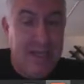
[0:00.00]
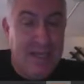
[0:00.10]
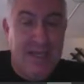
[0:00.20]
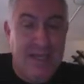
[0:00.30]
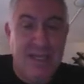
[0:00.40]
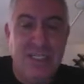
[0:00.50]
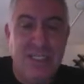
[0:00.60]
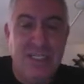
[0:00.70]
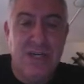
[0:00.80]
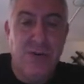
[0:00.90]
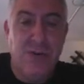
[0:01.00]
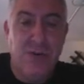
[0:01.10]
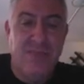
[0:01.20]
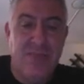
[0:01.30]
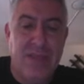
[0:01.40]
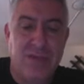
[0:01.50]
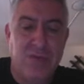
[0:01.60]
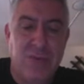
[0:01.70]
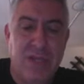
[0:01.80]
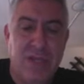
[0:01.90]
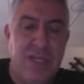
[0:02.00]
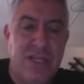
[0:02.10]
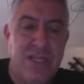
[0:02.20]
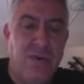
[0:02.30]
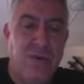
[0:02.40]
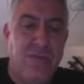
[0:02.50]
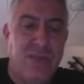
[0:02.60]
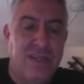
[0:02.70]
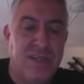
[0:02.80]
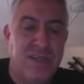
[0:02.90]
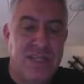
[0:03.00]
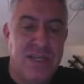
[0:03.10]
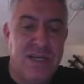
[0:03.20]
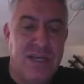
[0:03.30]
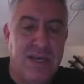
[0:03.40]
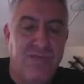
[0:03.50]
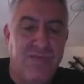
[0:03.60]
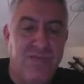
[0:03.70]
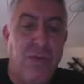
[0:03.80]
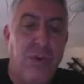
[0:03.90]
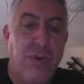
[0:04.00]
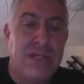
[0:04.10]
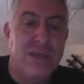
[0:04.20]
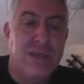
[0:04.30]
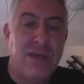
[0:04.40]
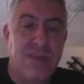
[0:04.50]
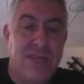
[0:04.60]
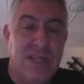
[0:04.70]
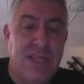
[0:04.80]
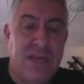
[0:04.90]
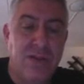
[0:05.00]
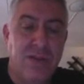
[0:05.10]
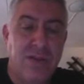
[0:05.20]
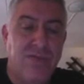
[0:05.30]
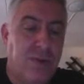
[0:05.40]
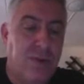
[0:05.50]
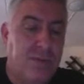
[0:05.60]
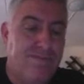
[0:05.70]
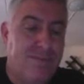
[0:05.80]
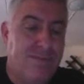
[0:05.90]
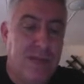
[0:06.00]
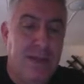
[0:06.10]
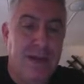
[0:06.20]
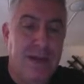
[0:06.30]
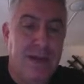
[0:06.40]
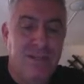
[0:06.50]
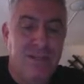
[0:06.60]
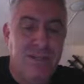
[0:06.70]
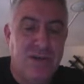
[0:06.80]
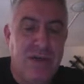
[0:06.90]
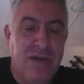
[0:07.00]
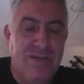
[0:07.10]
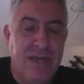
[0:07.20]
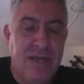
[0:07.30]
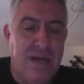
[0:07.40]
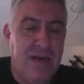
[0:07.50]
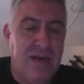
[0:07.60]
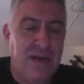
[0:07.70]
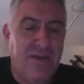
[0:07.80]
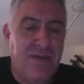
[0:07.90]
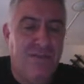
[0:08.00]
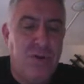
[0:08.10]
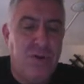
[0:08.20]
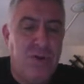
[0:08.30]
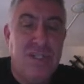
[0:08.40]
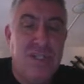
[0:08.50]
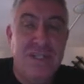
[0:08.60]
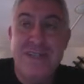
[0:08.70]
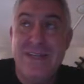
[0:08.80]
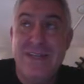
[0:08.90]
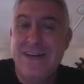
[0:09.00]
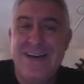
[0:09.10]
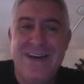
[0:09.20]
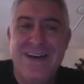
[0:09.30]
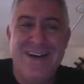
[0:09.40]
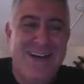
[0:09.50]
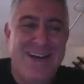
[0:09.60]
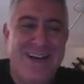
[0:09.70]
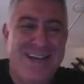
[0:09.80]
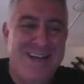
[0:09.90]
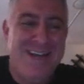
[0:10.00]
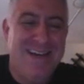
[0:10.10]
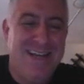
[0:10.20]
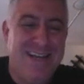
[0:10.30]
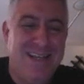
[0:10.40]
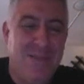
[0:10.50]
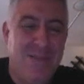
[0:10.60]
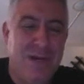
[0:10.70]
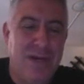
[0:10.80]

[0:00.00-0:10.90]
it's good to know that there's really only these 4 things that 4 points that they want to look for. All right, so if you have any further questions, go ahead and hit us up on